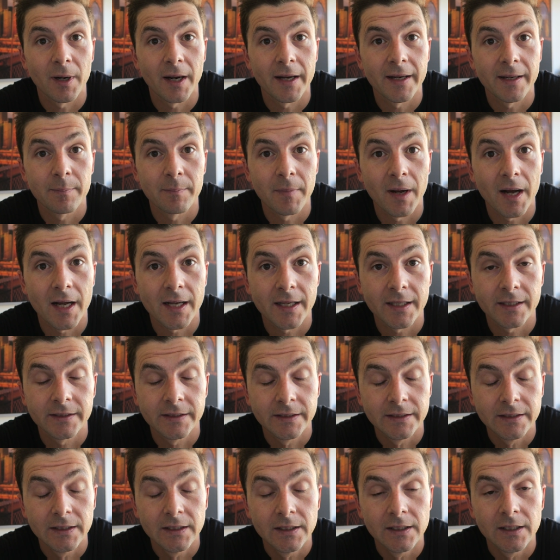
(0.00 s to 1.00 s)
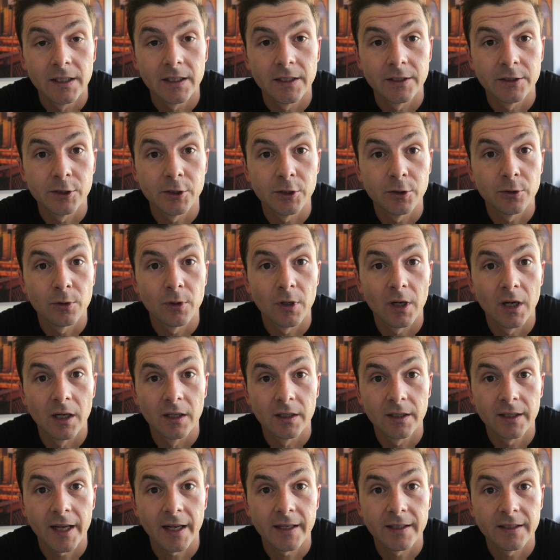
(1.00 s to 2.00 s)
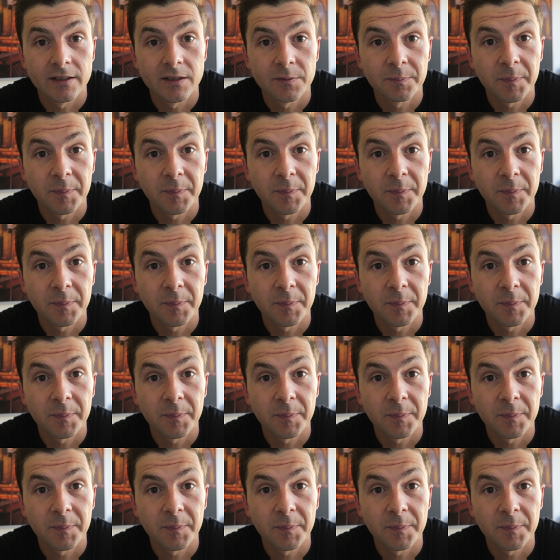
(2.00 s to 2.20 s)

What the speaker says: riding my new Canon